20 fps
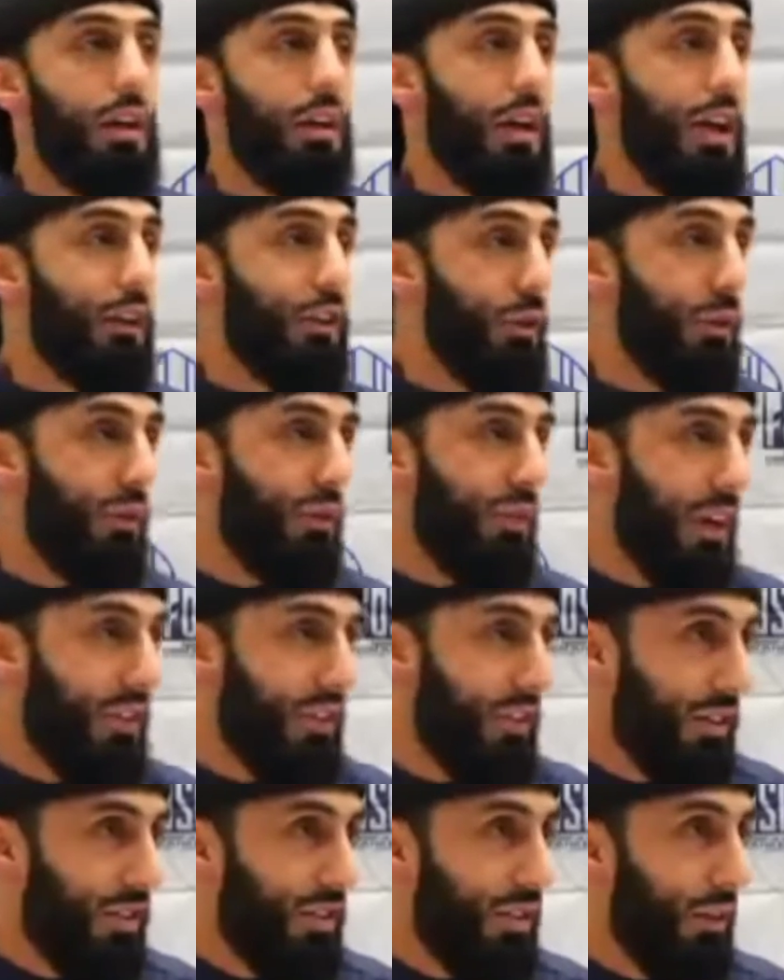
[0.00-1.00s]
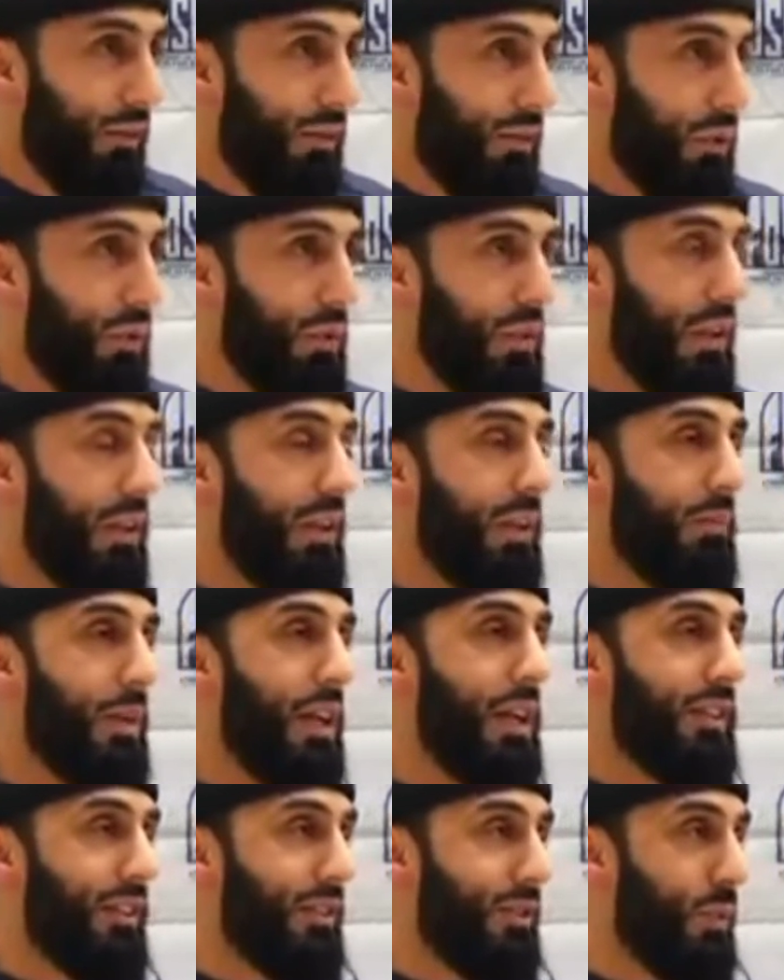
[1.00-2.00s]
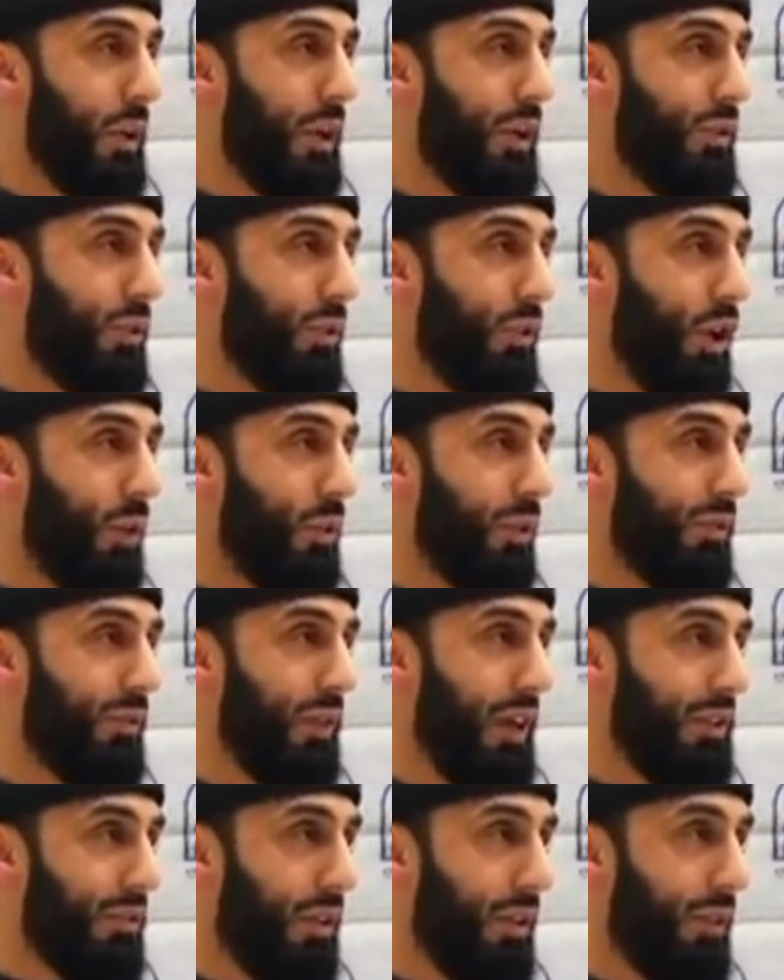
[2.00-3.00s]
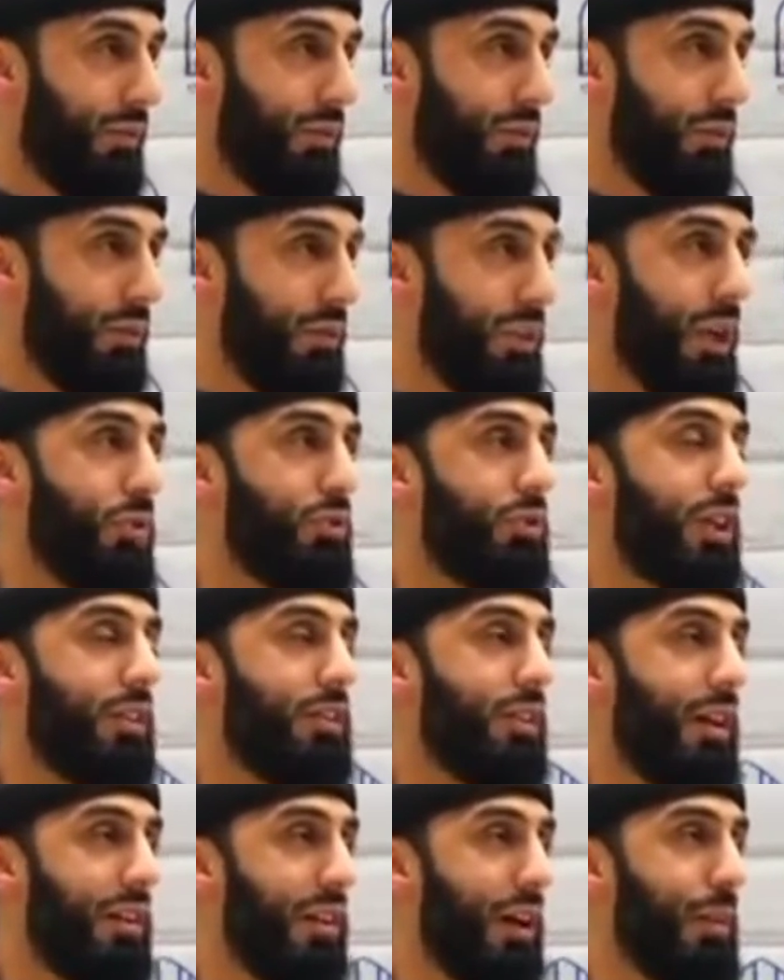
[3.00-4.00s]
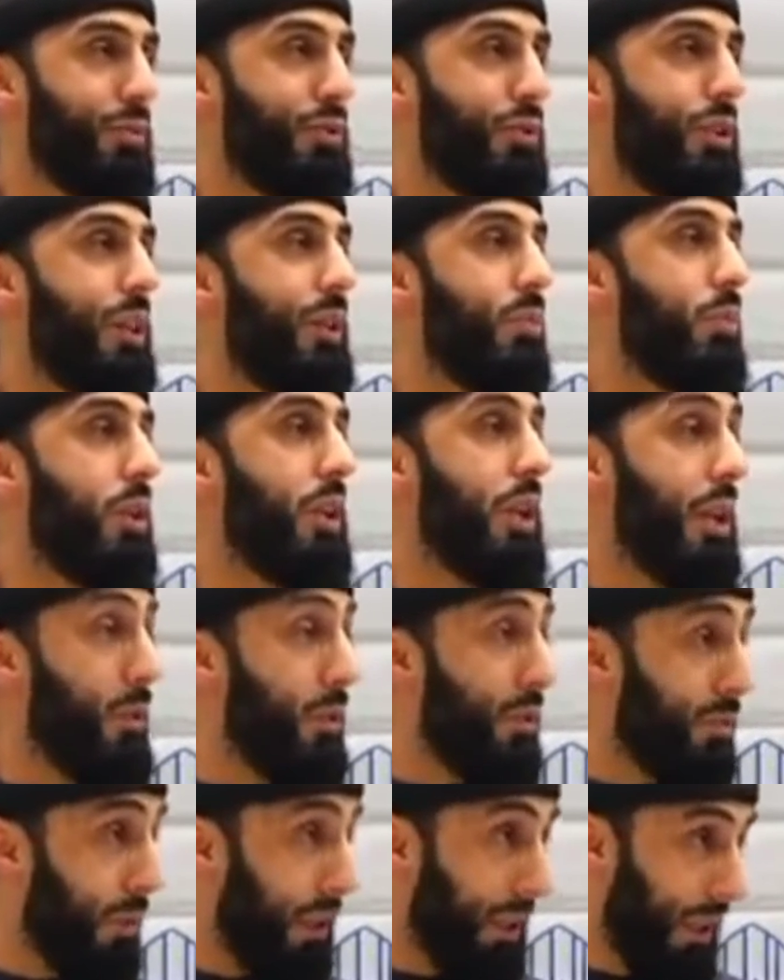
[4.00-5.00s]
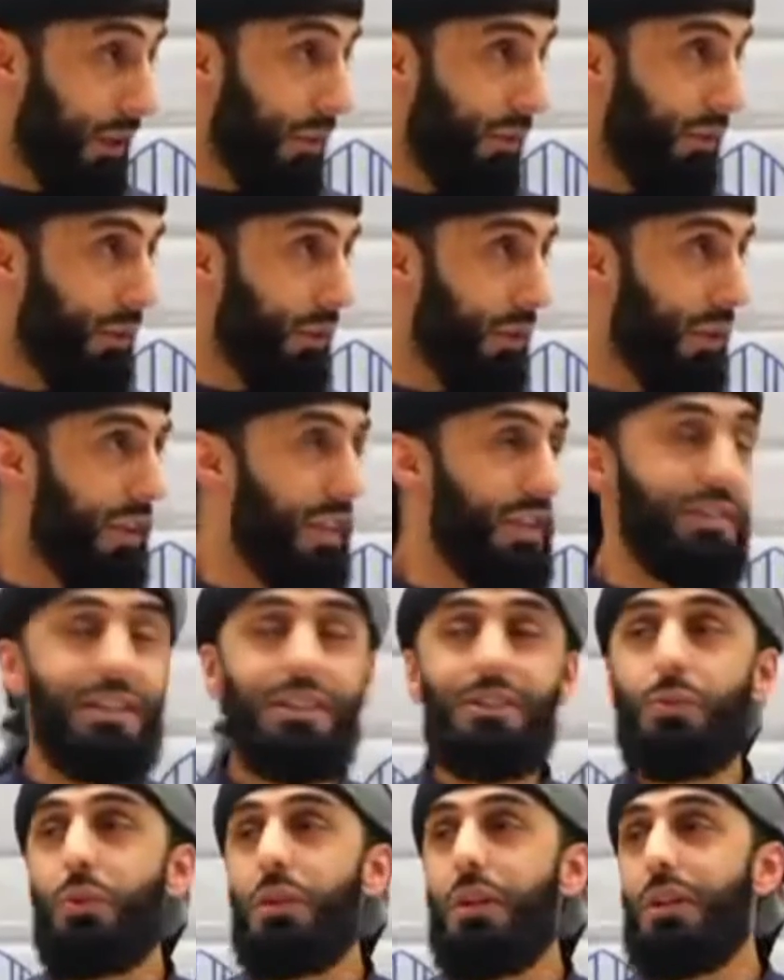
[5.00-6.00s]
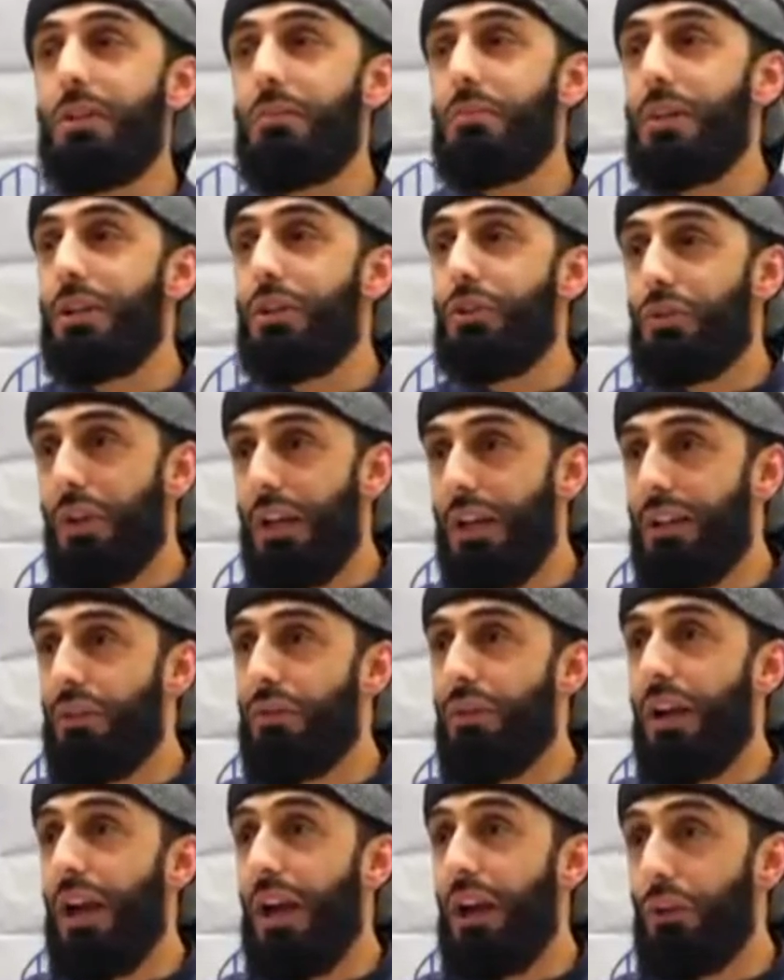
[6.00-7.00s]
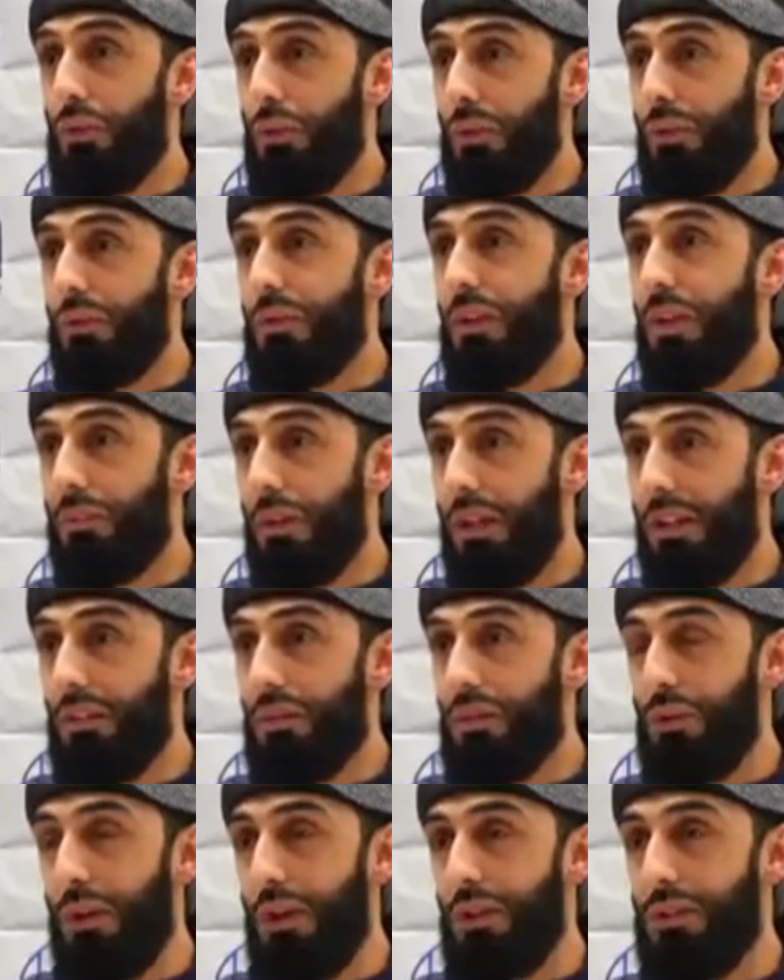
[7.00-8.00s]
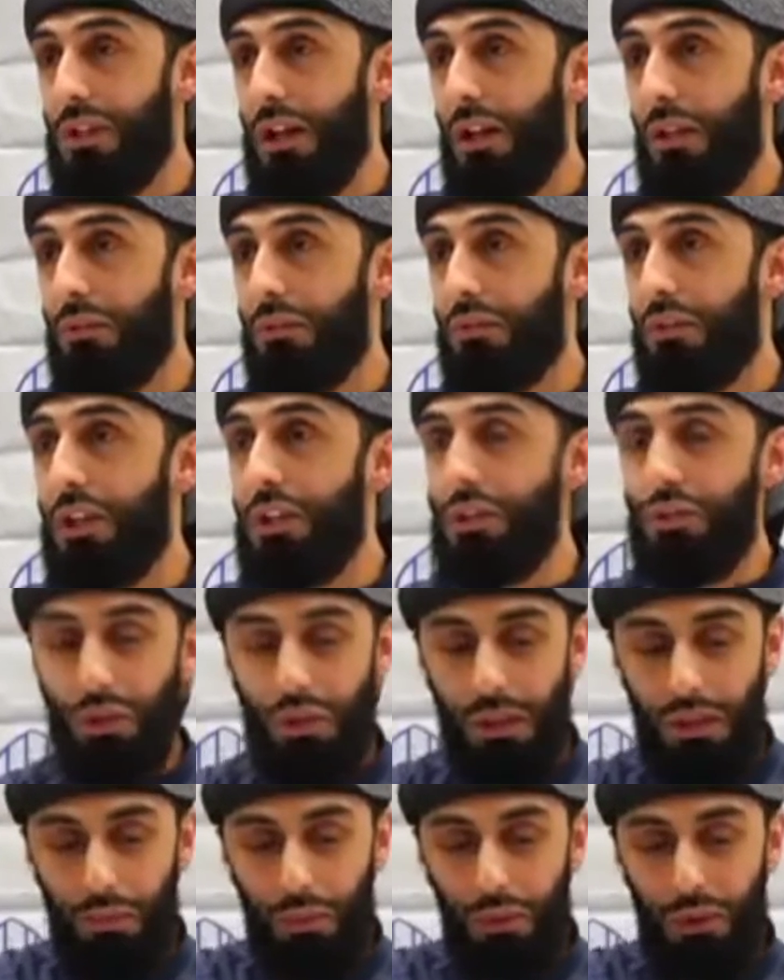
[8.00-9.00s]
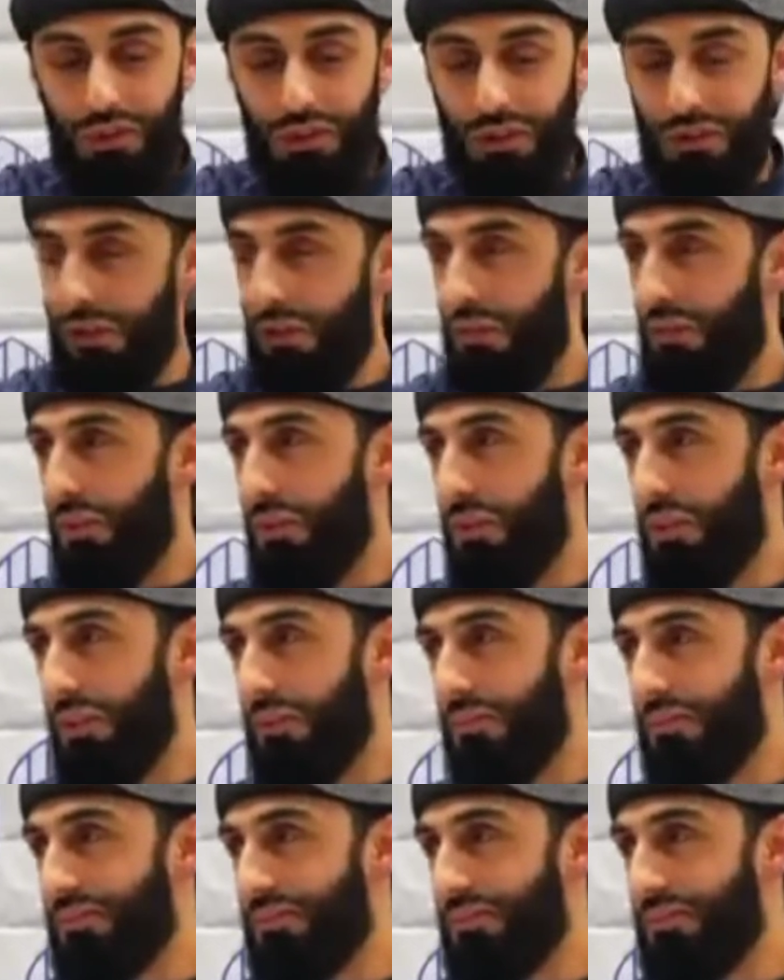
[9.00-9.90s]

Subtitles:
Can you fetch us some food? And he makes his way to go and fetch the food. Now shaitan comes to him when he was bringing food and he says, wouldn't it be great if I had all of that money to myself? So he poisons the food.